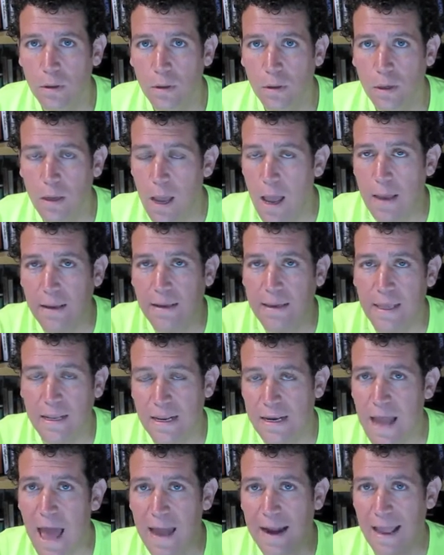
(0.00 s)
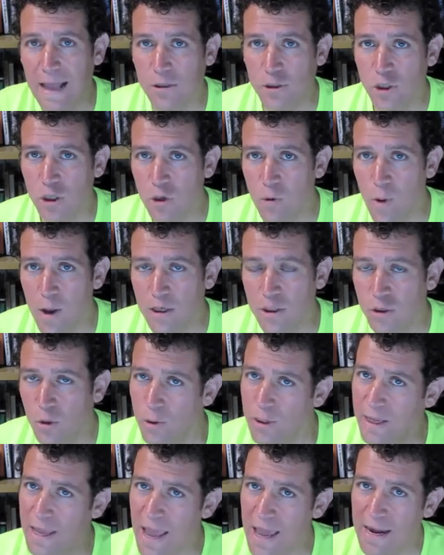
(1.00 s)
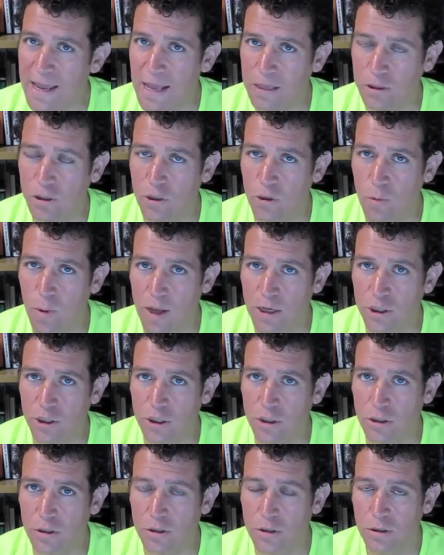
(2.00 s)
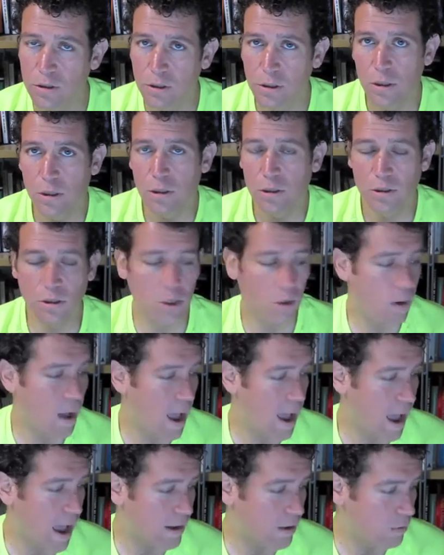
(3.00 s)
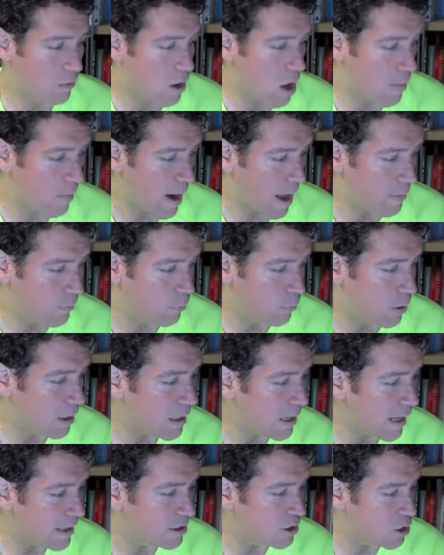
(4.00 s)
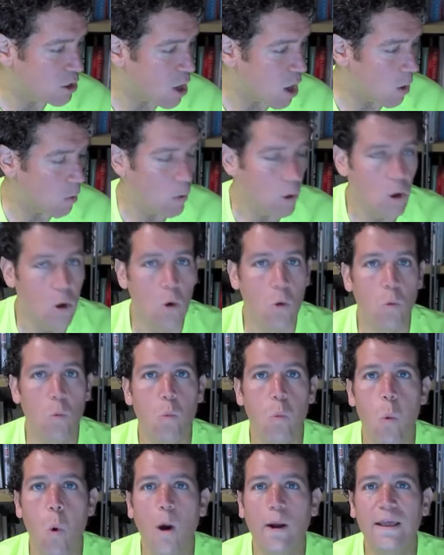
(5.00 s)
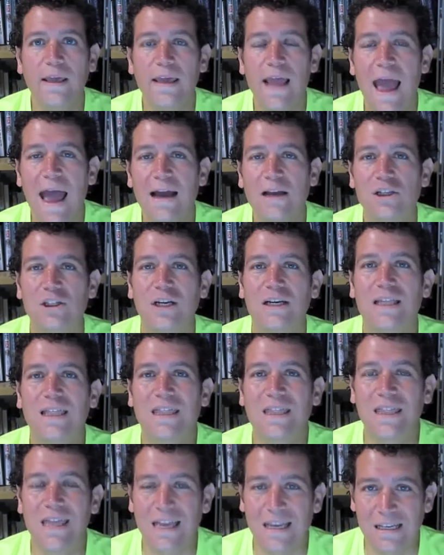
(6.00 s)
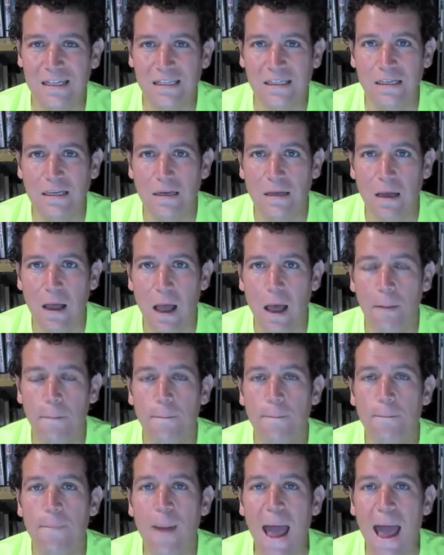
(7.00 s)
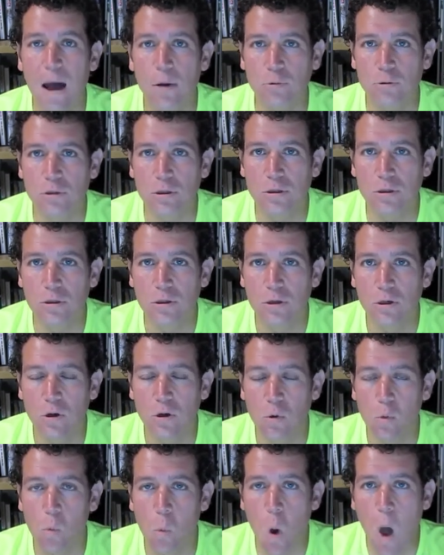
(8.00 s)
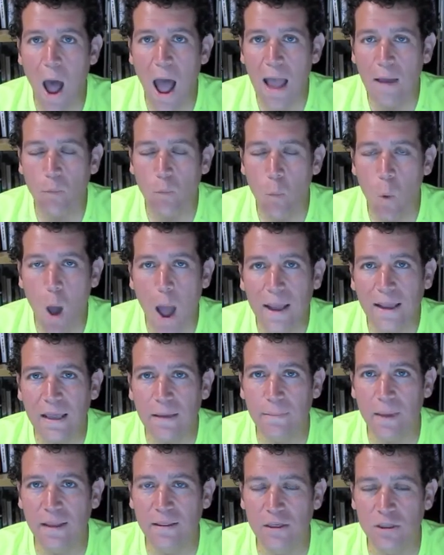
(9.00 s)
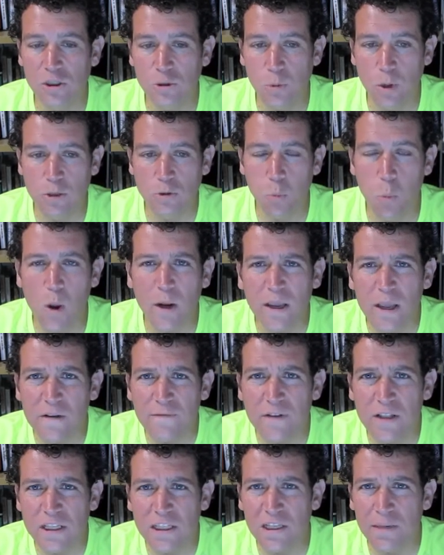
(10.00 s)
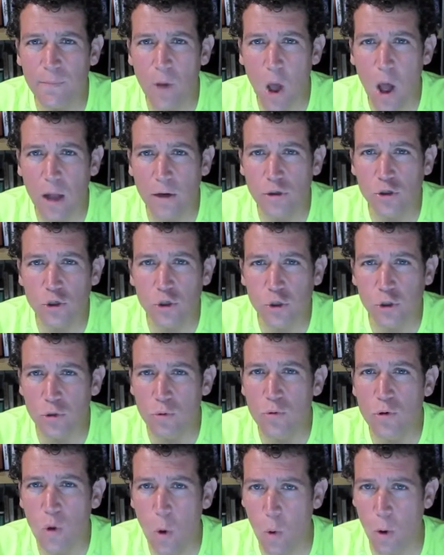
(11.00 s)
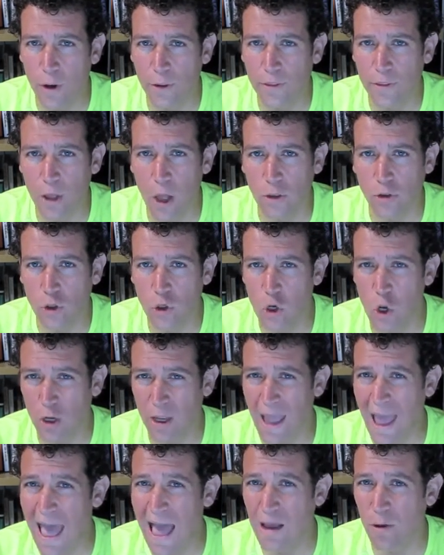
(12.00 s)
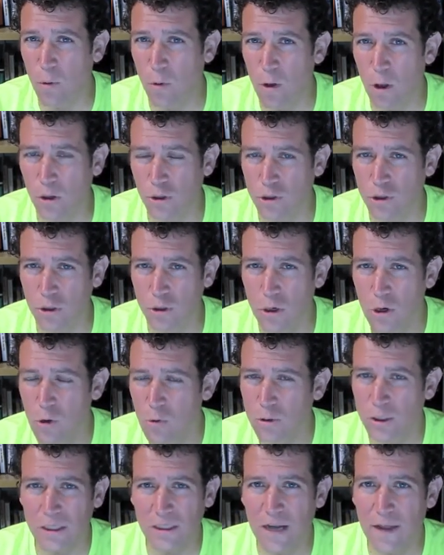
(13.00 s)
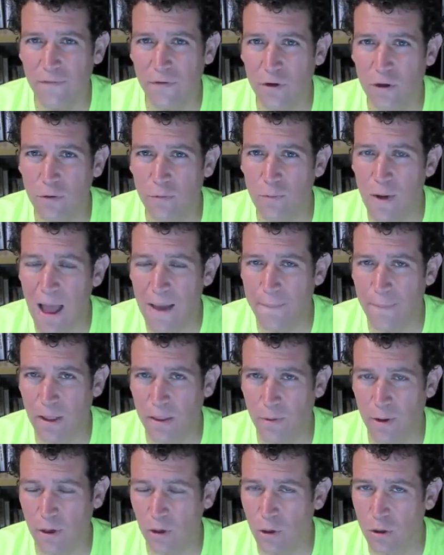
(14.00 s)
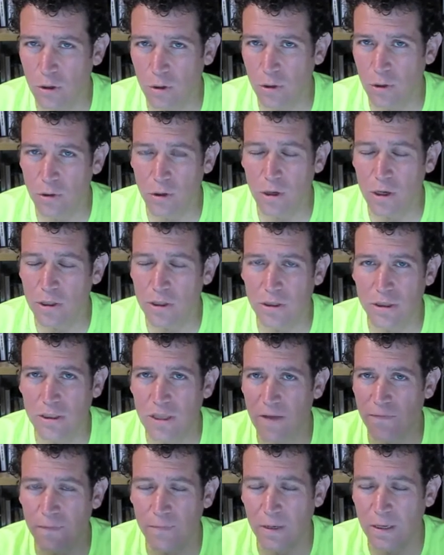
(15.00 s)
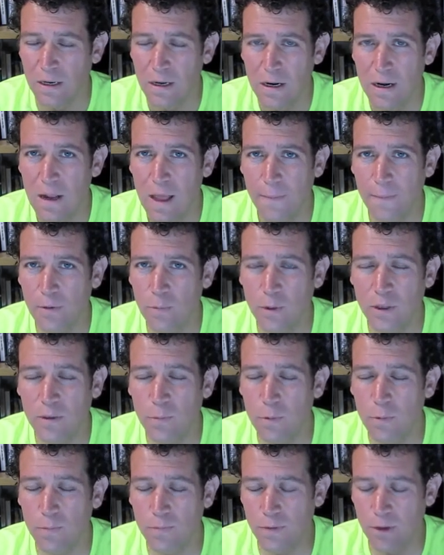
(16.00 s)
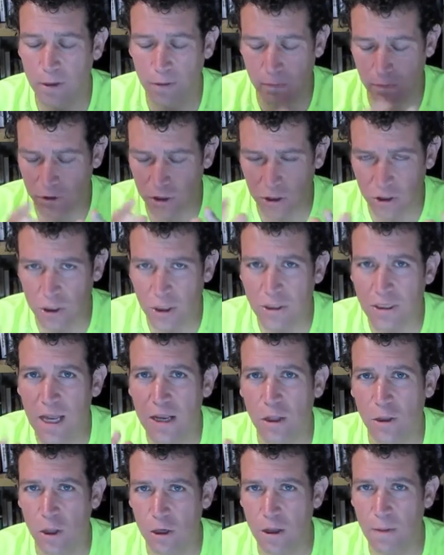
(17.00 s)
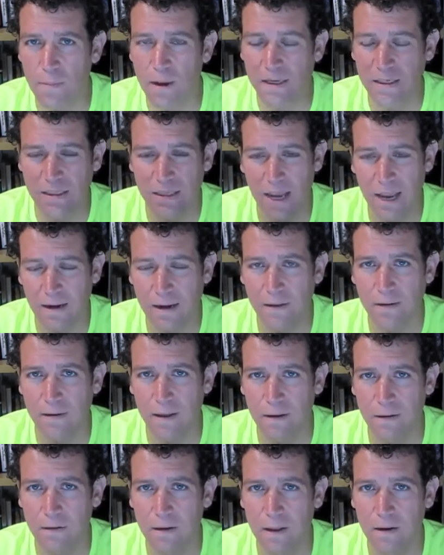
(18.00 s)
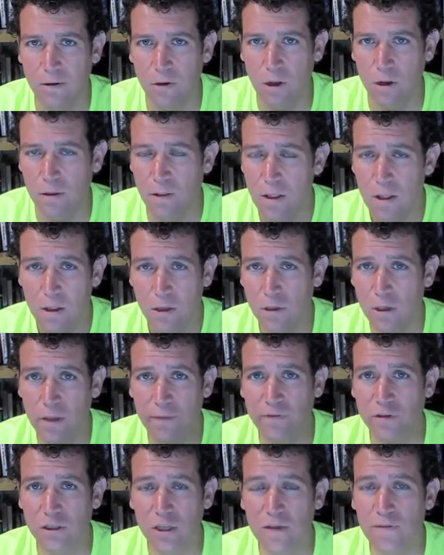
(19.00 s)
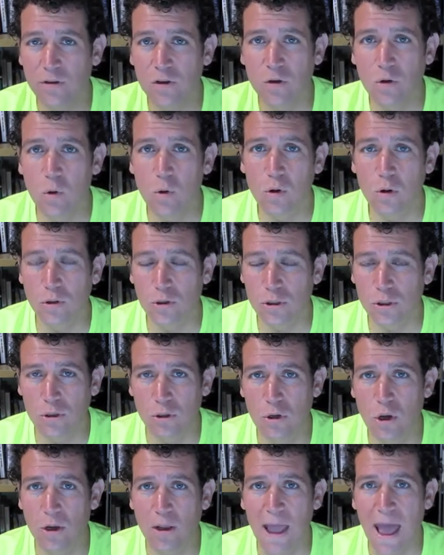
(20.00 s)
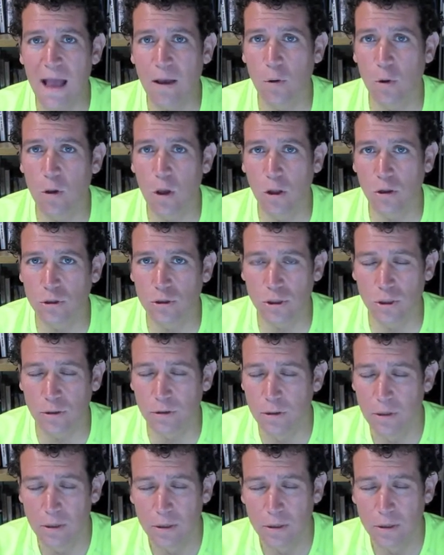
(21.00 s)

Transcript: Uh, uh can he not answer the question or can he answer the question? So I, I don't know, but I really like to know what he actually thinks about why why he made the switch, what convinced him on True North, on Cooke Aquaculture, which doesn't have a good rap by the way. Look look at their stuff. I mean, I mean, what the, just just take a look at my site and, and, and look. Even even Google's Cooke Aquaculture.